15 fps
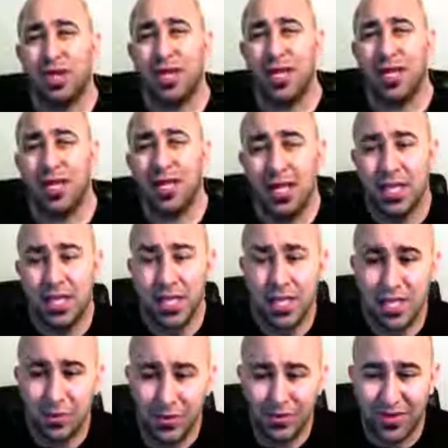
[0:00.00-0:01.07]
on
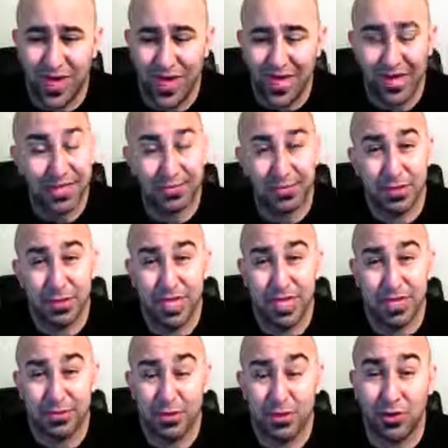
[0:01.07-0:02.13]
that we've had. And that's
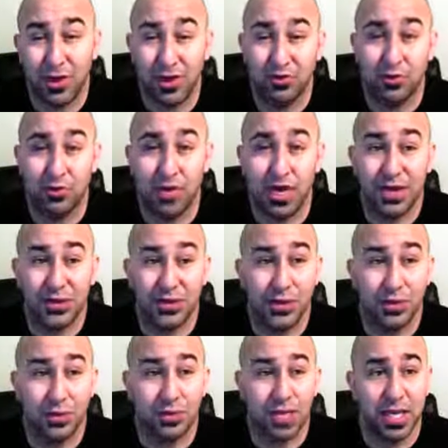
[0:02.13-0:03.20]
been going on for a while
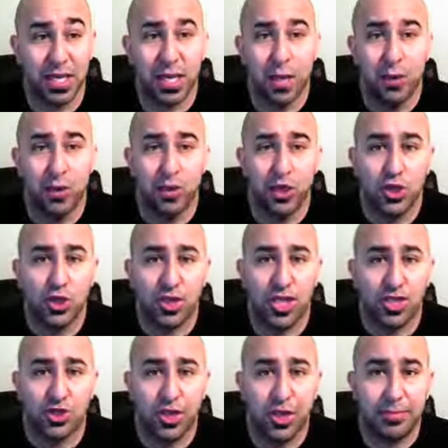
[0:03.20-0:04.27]
too. But when you look
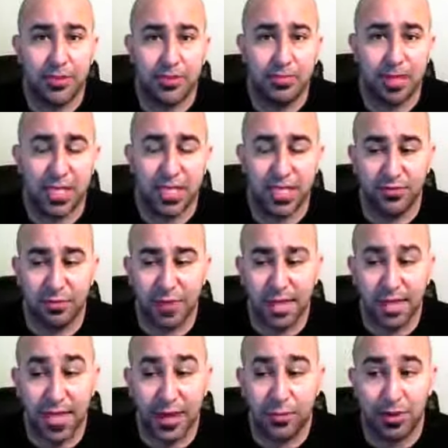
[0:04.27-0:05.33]
at that perspective, I mean,
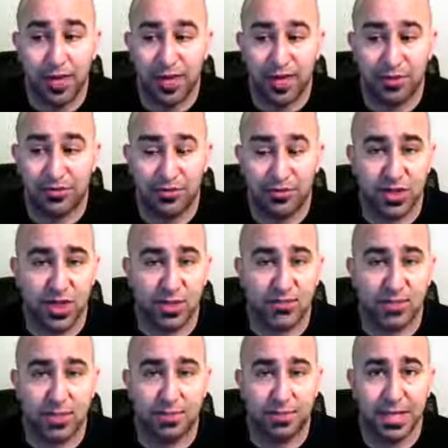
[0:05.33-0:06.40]
chiropractic, first off,
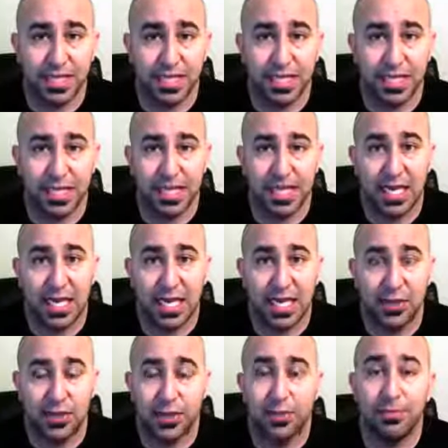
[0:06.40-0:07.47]
is the best that
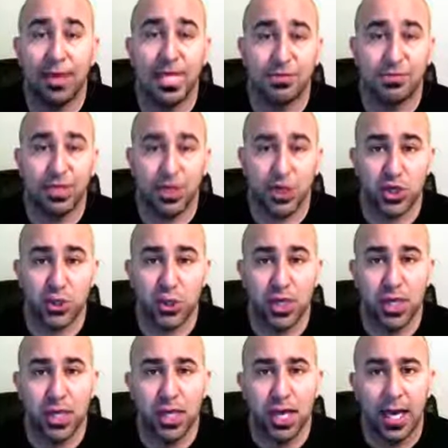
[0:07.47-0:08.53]
you can possibly do.
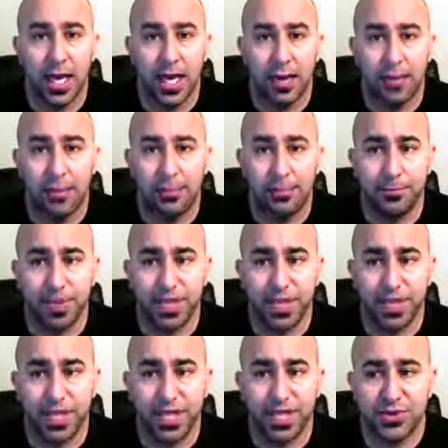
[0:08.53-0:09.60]
But
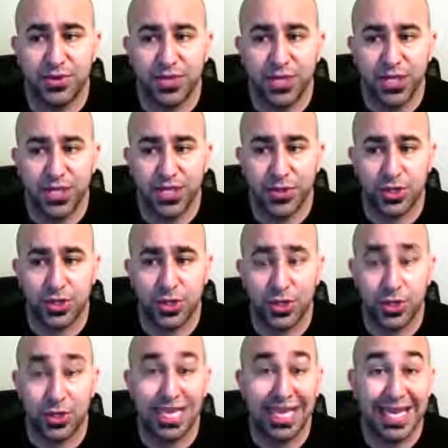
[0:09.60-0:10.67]
these are things you can
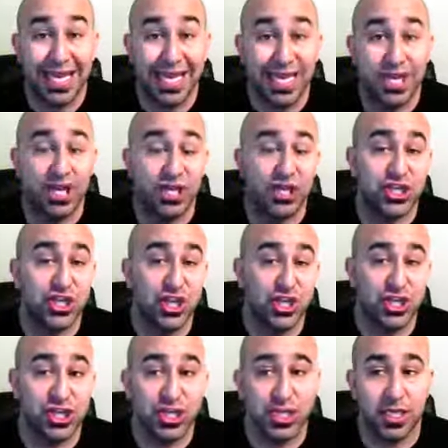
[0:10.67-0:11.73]
do in
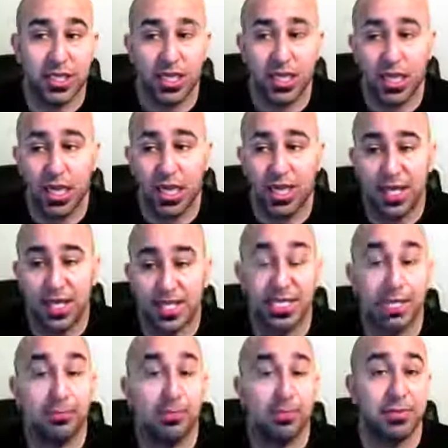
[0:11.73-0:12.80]
conjunction that
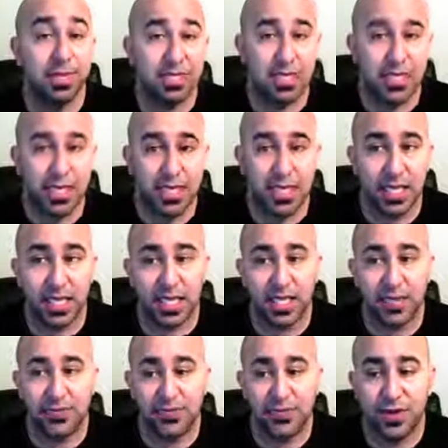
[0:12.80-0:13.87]
supplements and
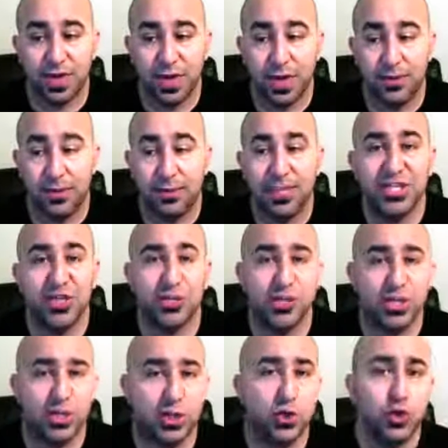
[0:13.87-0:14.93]
is very complementary
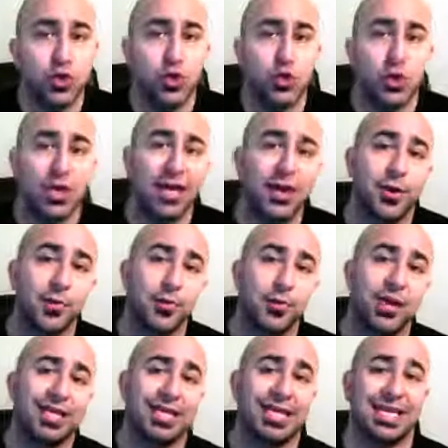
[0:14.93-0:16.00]
to
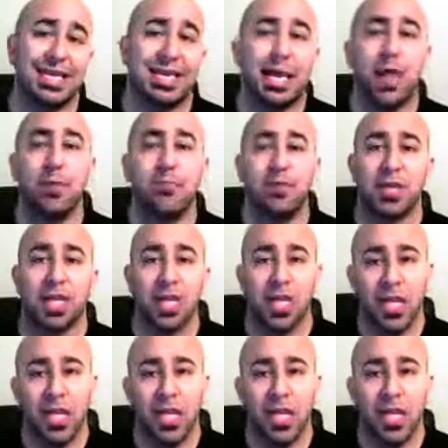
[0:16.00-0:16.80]
chiropractic and helping